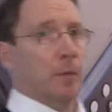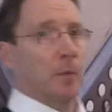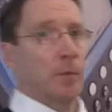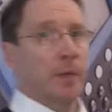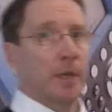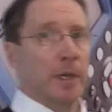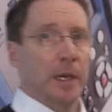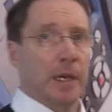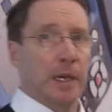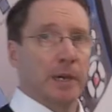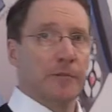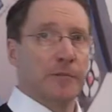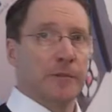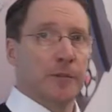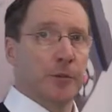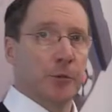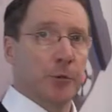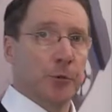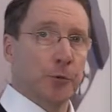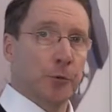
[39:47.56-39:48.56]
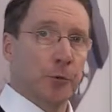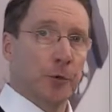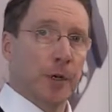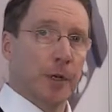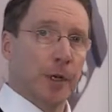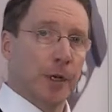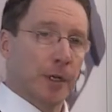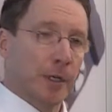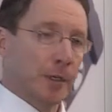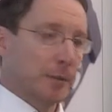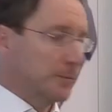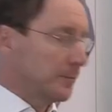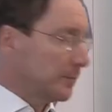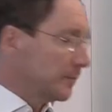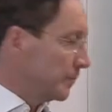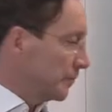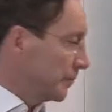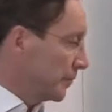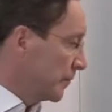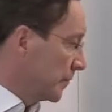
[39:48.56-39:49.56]
we have to
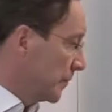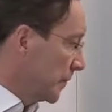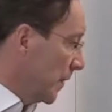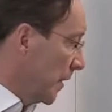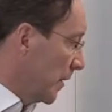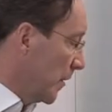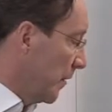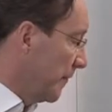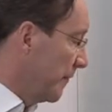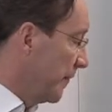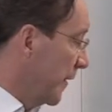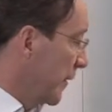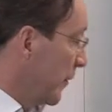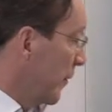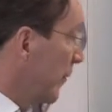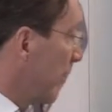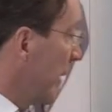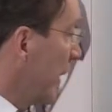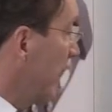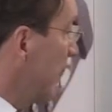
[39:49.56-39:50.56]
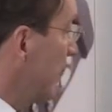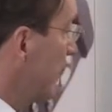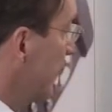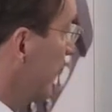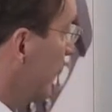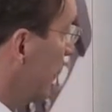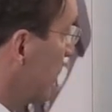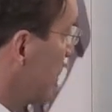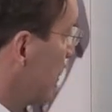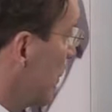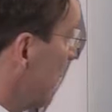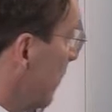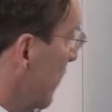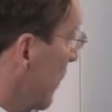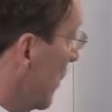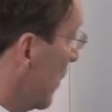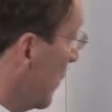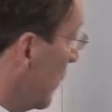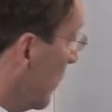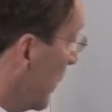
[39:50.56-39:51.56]
configure. First of
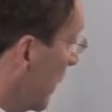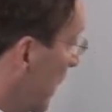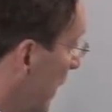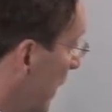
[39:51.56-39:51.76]
all, we